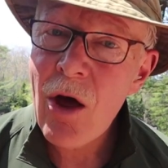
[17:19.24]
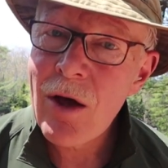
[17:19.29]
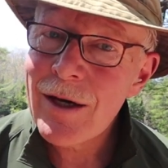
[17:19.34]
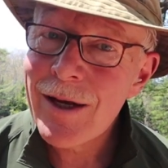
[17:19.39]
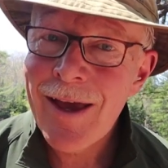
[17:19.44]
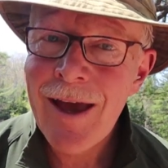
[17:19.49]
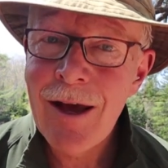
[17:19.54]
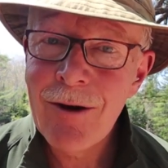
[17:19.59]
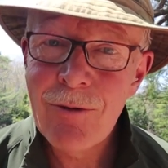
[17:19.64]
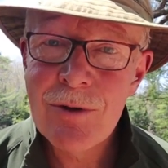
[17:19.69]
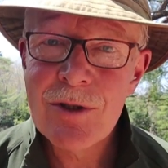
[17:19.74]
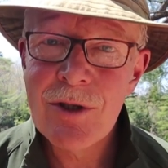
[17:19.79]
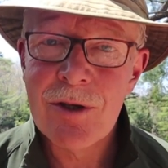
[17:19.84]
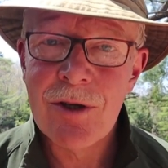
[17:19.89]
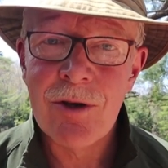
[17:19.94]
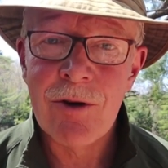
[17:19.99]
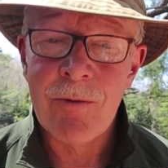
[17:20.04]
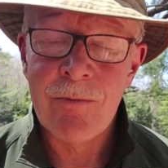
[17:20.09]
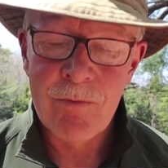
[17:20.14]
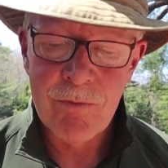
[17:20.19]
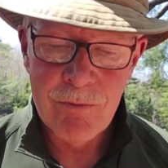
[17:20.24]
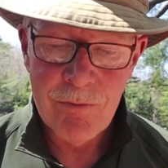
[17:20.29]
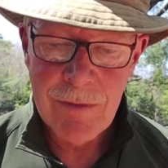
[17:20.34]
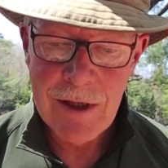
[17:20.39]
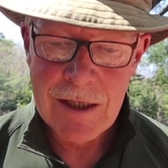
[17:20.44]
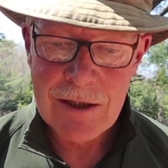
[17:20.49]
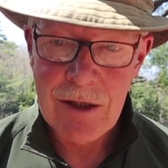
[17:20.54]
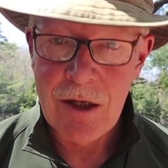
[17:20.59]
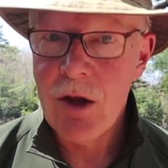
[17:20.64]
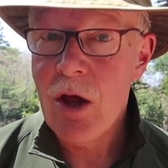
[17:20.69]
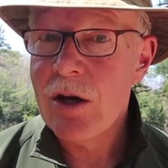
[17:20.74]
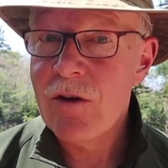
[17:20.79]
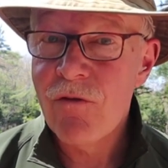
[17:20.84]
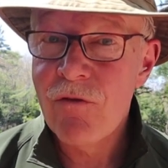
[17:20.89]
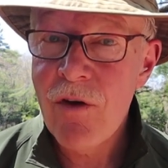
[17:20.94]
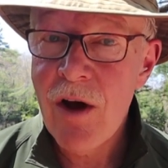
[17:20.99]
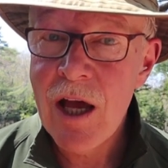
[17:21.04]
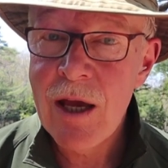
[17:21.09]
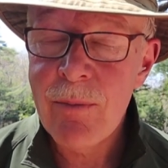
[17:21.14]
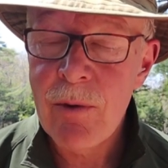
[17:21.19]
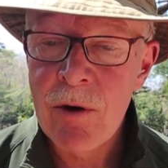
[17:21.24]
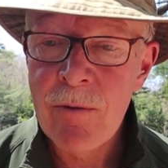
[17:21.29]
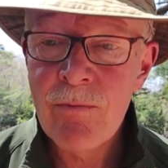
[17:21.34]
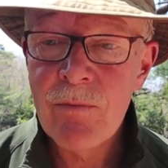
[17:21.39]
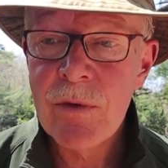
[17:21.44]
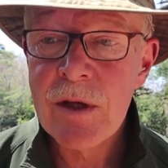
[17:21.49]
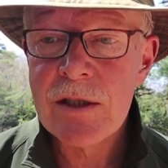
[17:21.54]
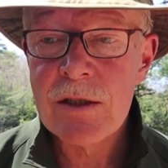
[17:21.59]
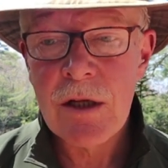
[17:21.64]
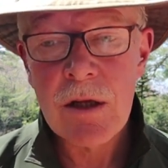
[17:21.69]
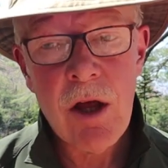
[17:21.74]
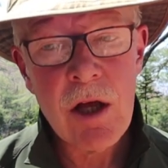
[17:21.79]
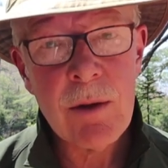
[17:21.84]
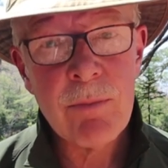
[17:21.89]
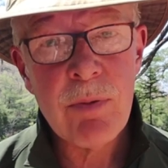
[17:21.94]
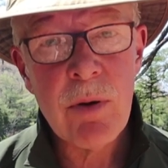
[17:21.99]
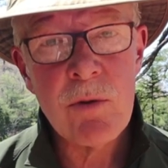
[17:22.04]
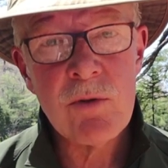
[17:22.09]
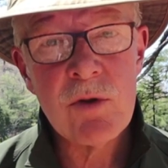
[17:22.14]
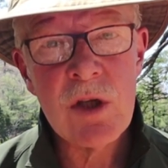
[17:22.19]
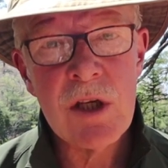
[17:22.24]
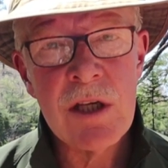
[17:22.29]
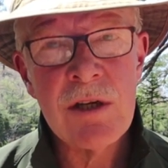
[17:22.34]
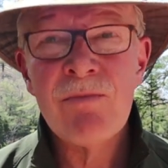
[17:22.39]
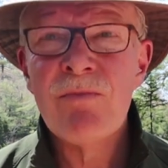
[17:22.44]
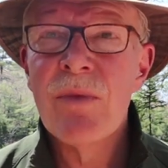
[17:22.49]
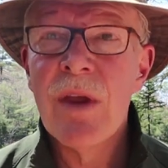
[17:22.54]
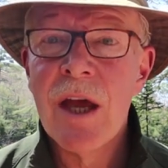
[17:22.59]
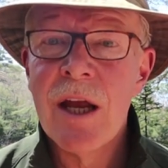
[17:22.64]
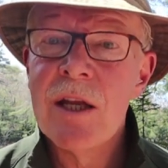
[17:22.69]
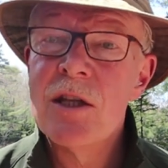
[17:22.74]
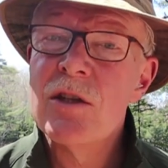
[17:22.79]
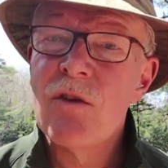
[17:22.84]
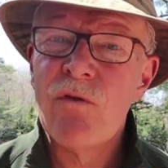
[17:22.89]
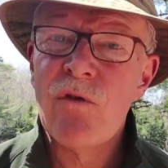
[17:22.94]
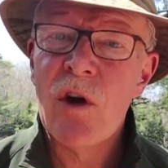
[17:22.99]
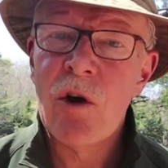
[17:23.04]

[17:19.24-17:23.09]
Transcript: lot of calories in here. It's a lot of fiber, it's a lot of protein, and it's a